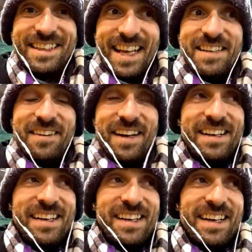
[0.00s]
anywhere,
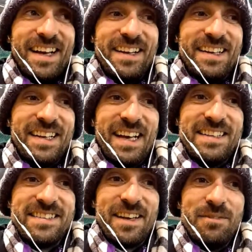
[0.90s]

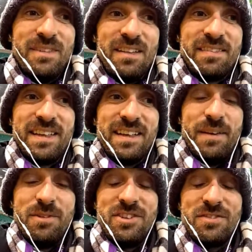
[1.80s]
and so nothing. It
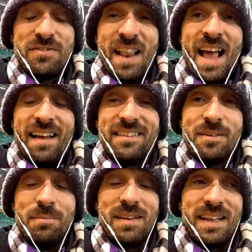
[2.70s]
was just flat,
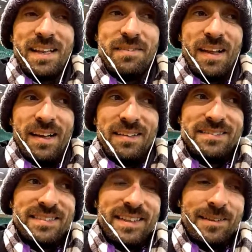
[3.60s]
completely
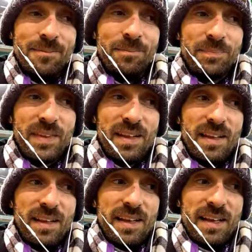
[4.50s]
flat.
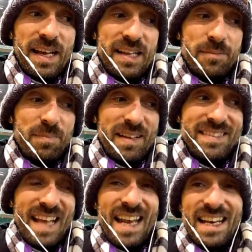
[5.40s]

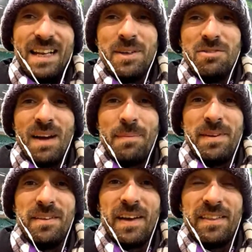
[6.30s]
And sadly, when you wrap
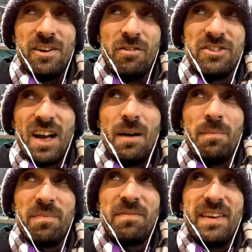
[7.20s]
in the fact that Norwich
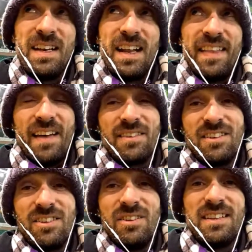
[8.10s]
are feeling like they're having
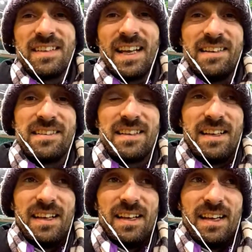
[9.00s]
to do this against
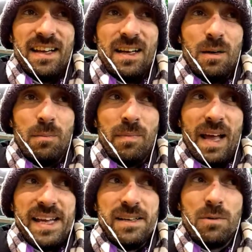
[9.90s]

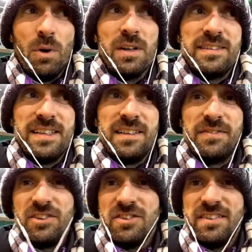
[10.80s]
a quality
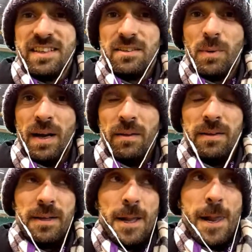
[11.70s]
deficiency as well,